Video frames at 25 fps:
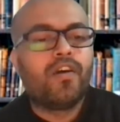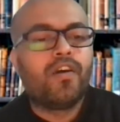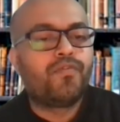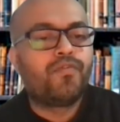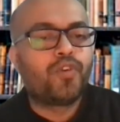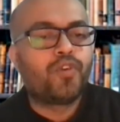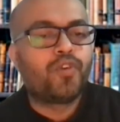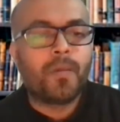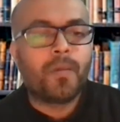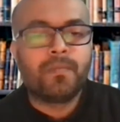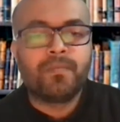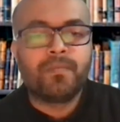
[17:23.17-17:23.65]

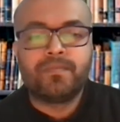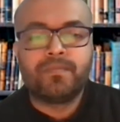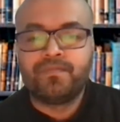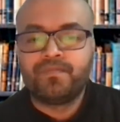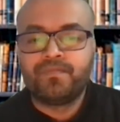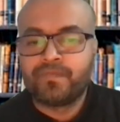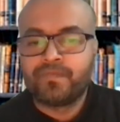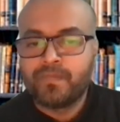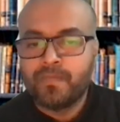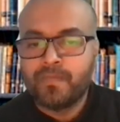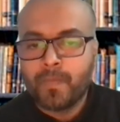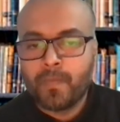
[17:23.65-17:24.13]
from
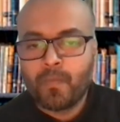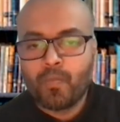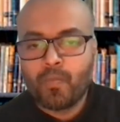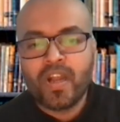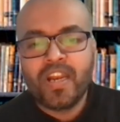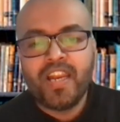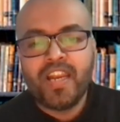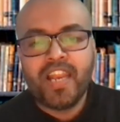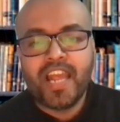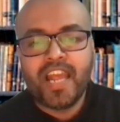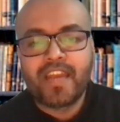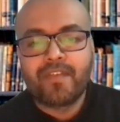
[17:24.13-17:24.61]

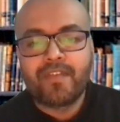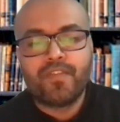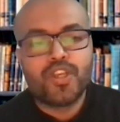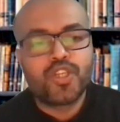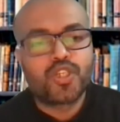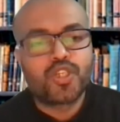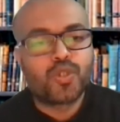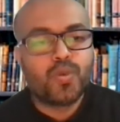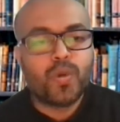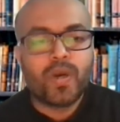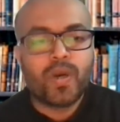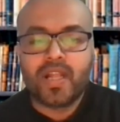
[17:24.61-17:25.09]
one
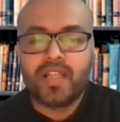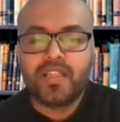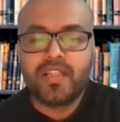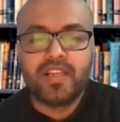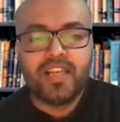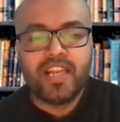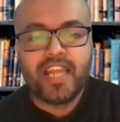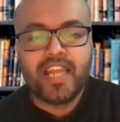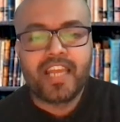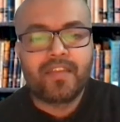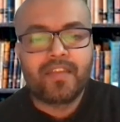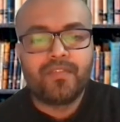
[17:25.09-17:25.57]
language to another
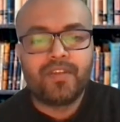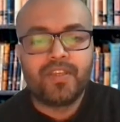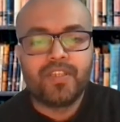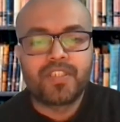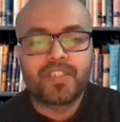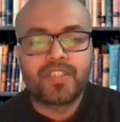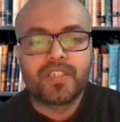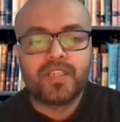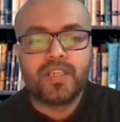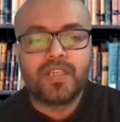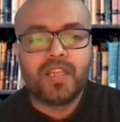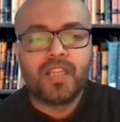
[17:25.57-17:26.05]

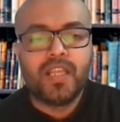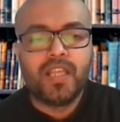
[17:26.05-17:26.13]
language.